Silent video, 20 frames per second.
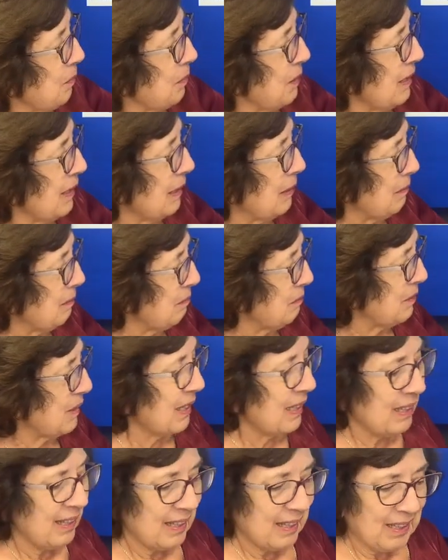one up.
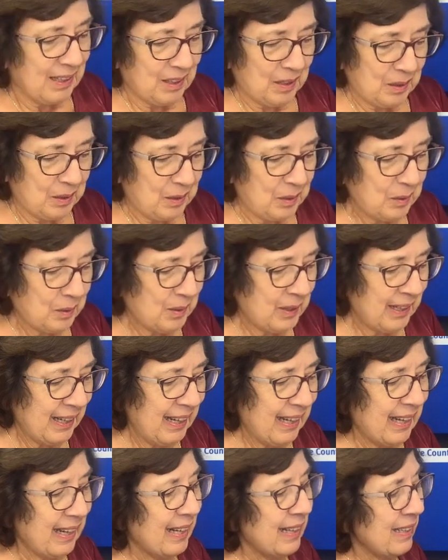
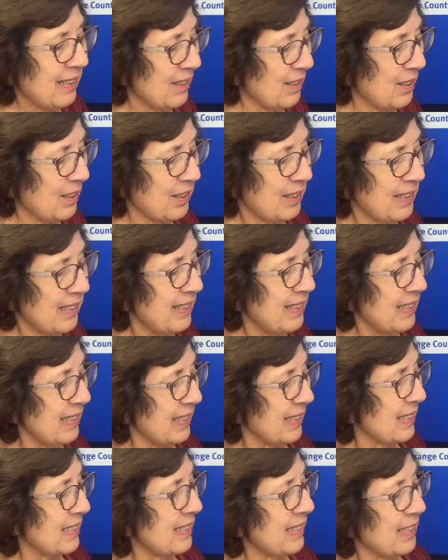Okay, look at
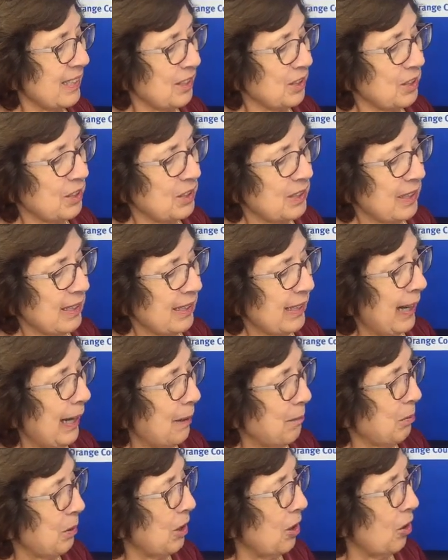this. Here's a
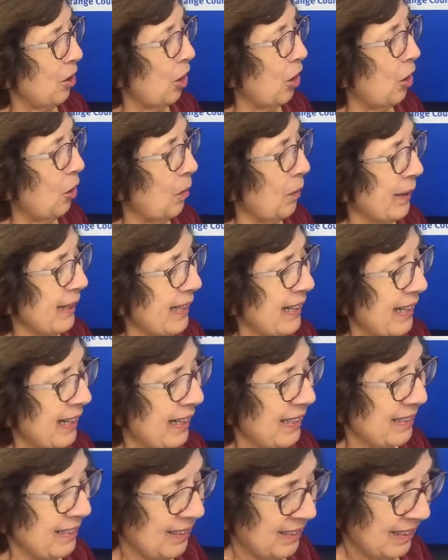capital O
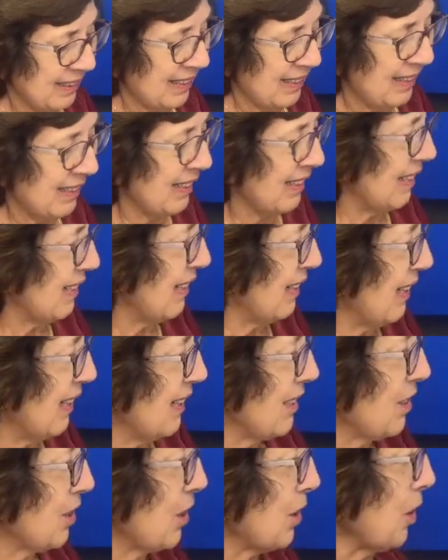again.
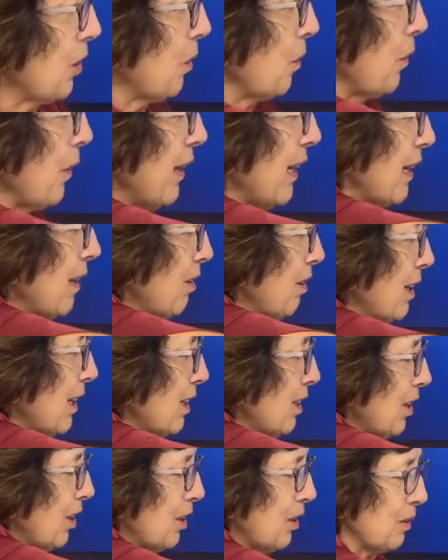So there it
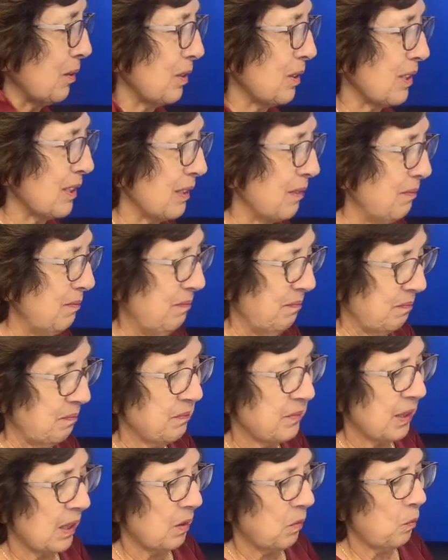goes.
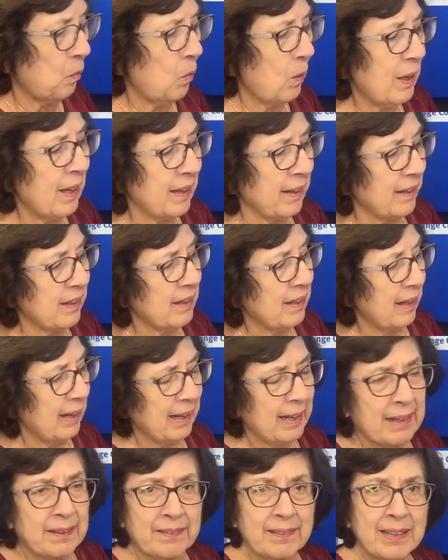One,
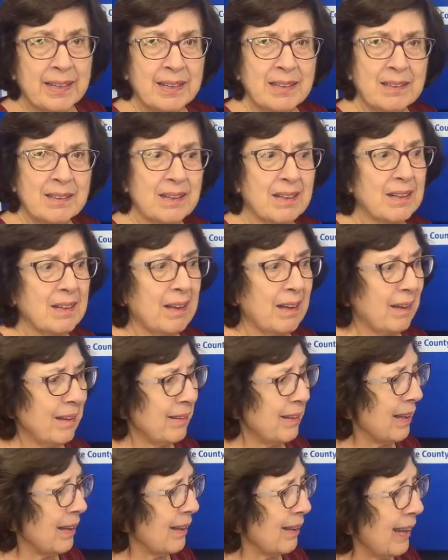and then
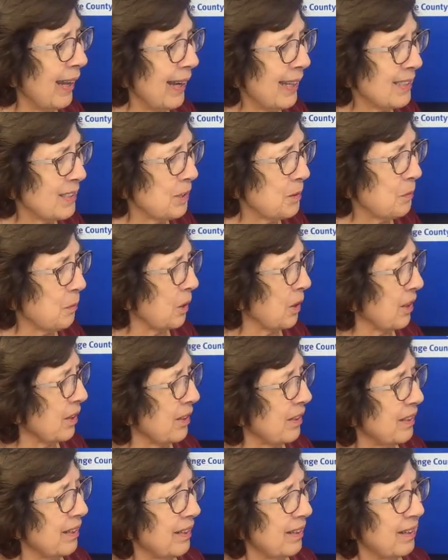the last
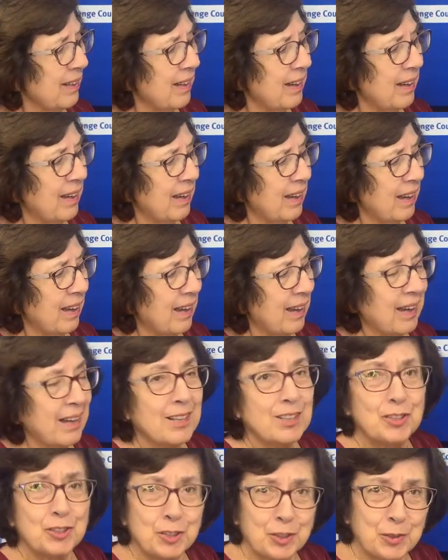word.
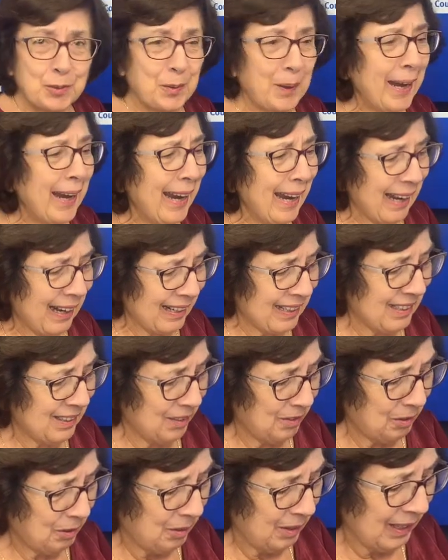Track,
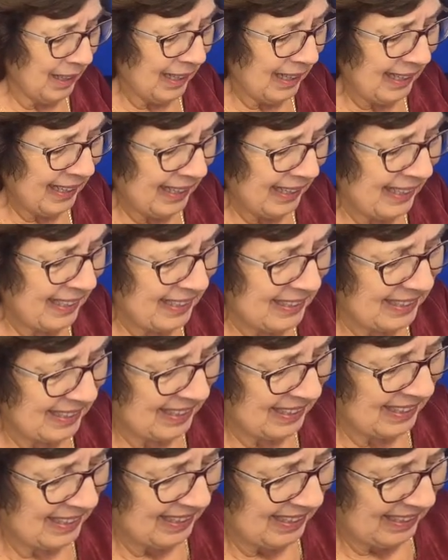right.
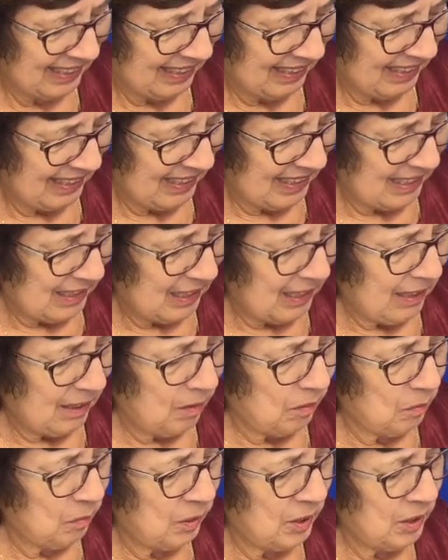I
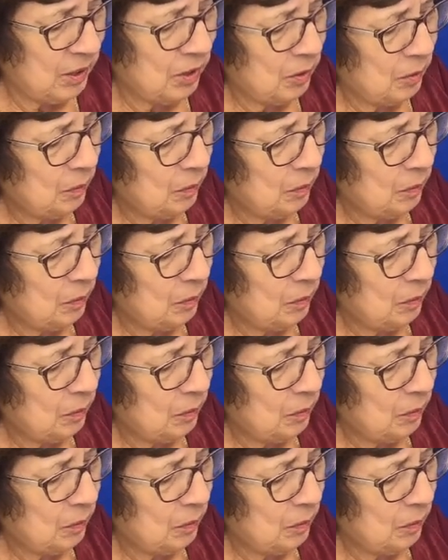wonder